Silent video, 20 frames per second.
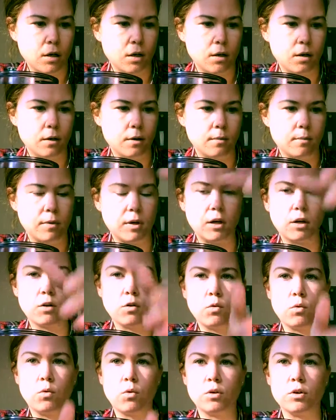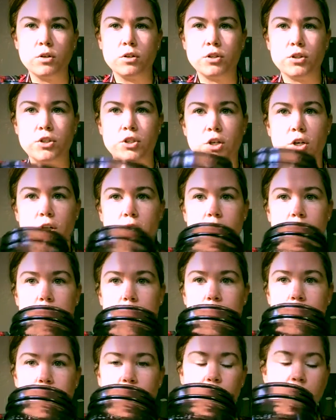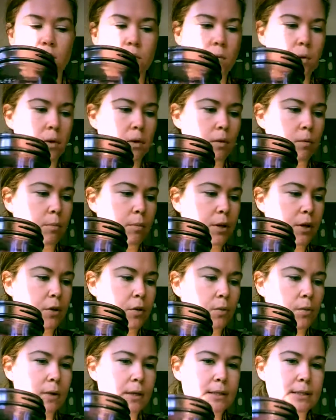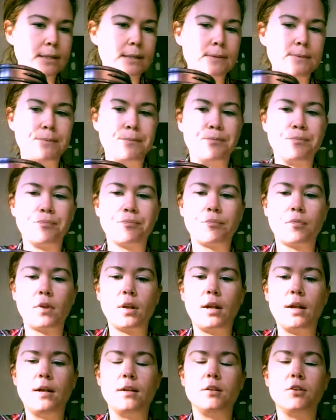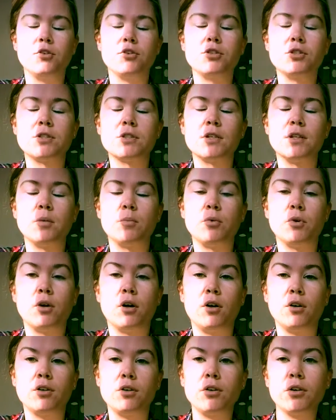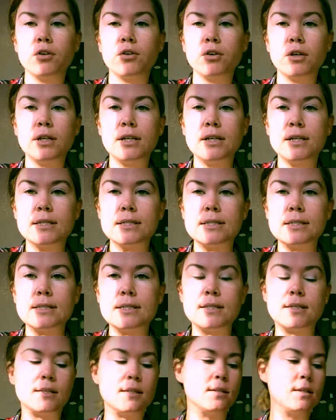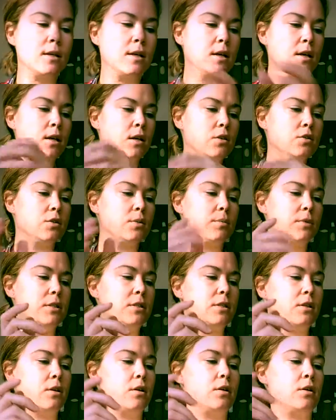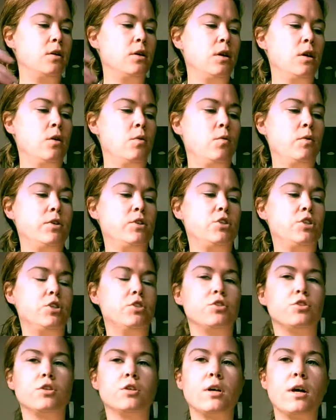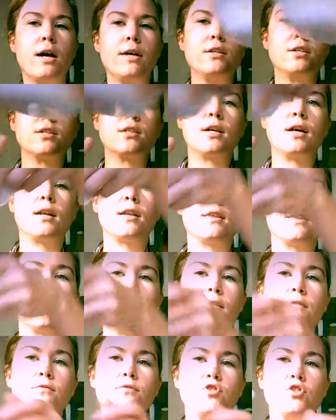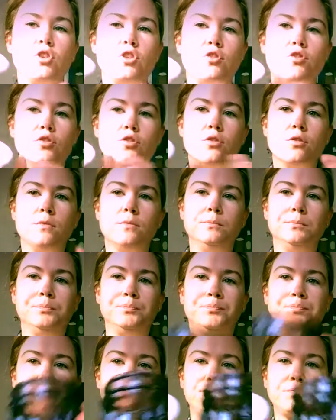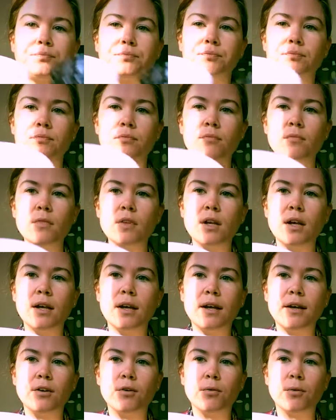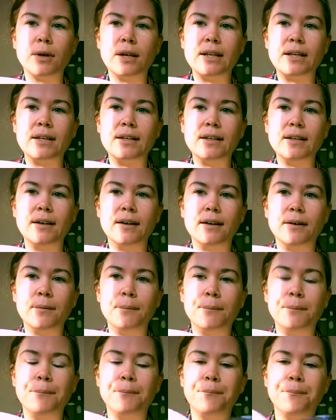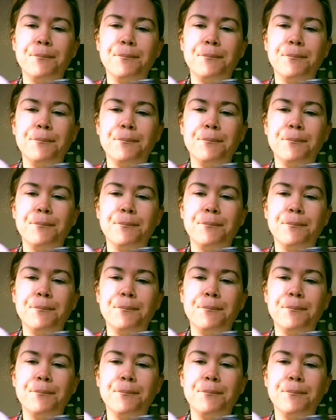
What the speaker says: a quart jar, so it's one of the bigger ones, and you're just going to put all your ingredients in. So I'm going to start with ginger. I just got a thing of ginger and I grated it up.